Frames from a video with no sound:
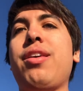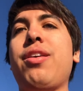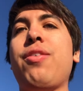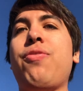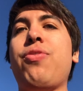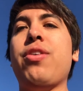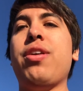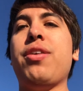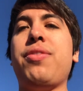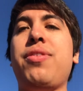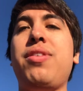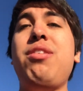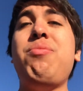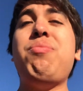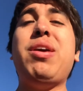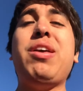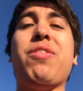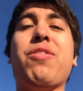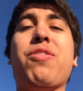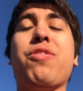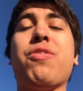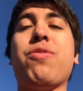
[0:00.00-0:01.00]
if their
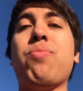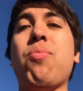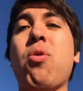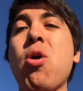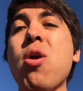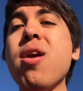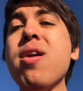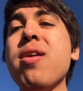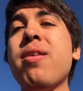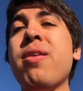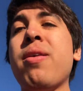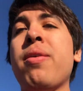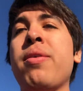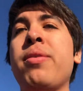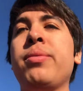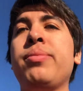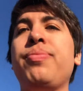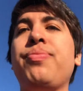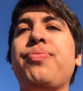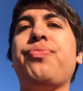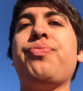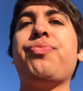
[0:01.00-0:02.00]
teammate's smart,
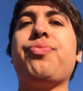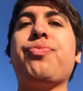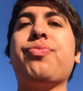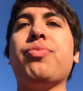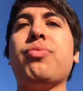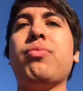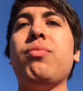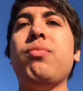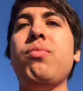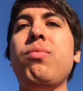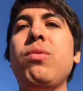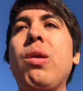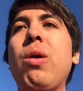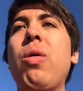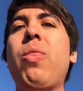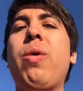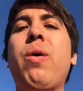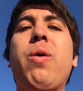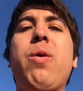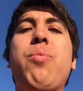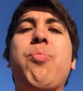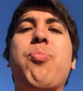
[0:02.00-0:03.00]

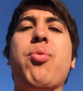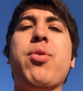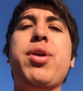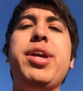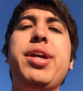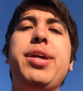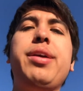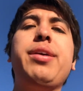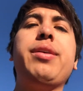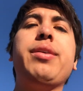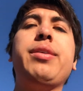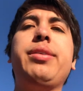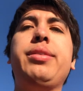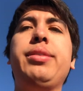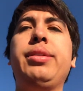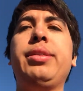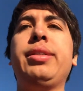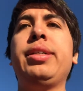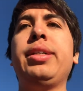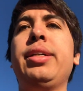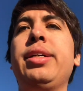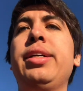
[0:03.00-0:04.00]
they'll
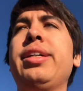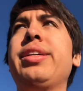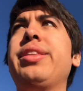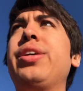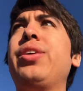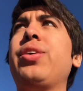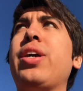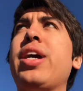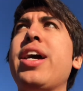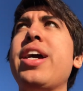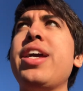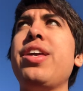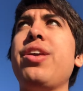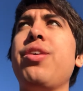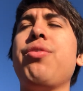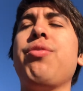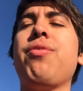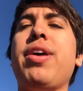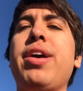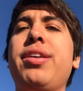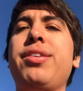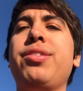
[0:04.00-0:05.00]
kite
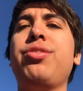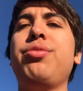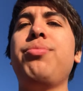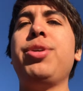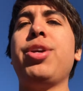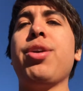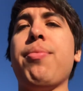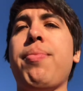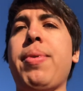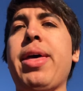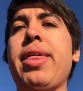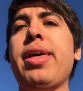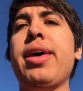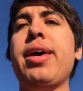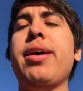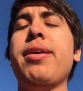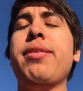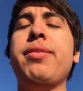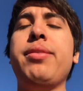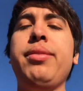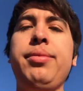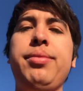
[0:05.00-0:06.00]
you, right? Assuming you're
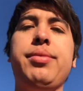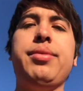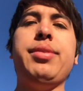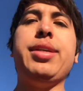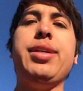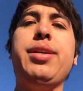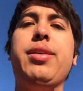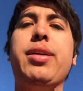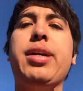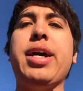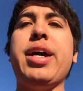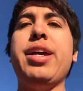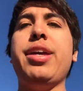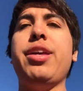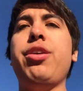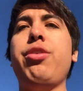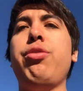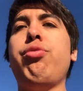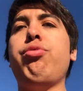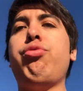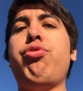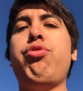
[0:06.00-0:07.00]
melee, they'll kite
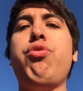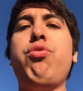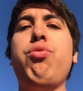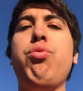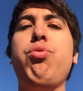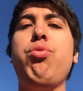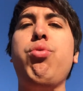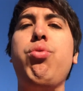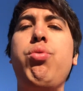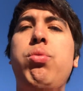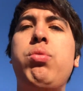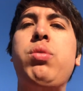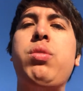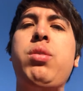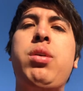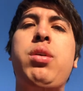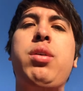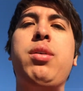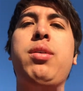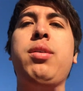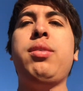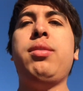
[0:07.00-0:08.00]
you to
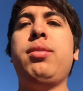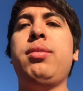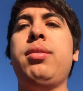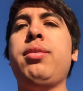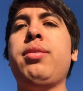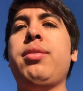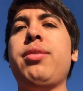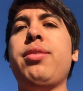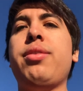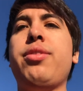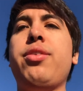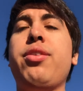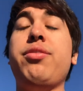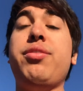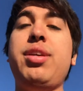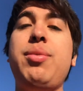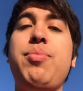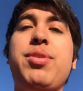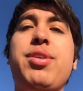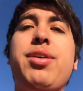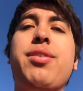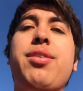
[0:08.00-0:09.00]
their
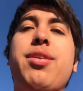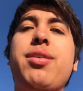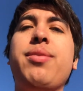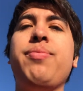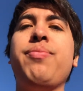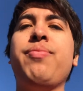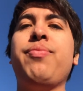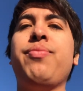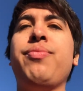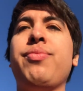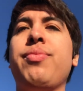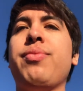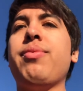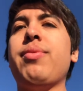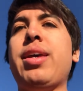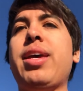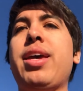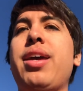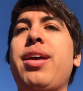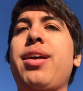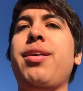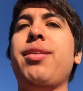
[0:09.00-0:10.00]
demon hunter.
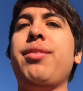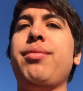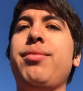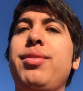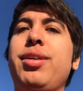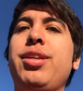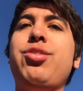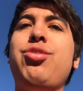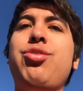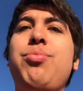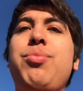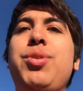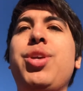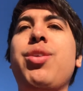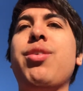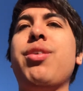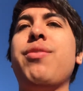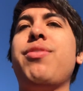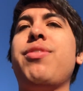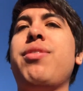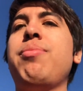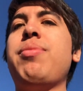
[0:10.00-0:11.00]
And assuming
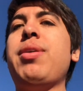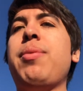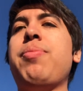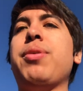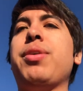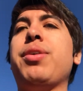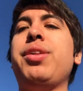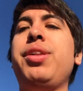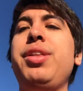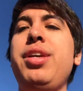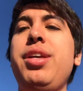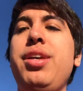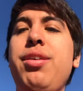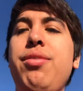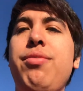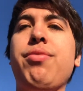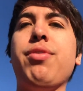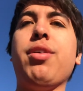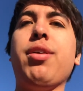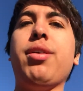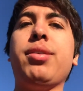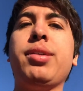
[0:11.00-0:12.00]
you have some type of
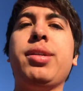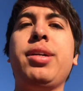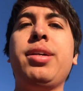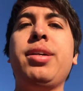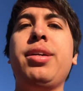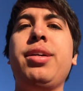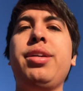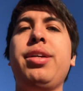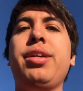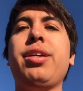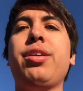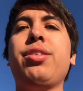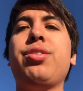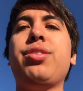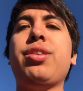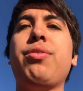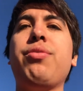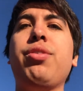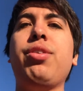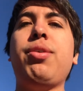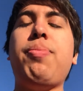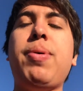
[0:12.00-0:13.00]
cleave or you're just
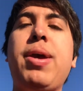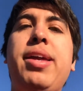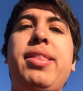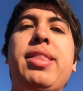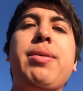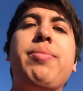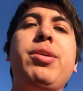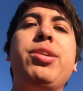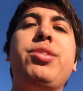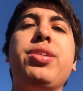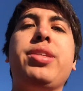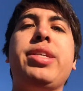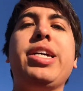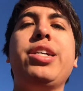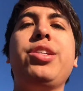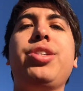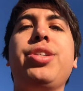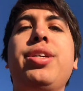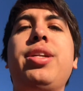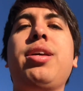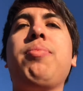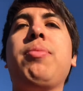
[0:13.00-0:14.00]
not really paying that much
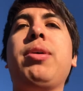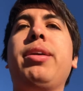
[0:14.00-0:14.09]
attention,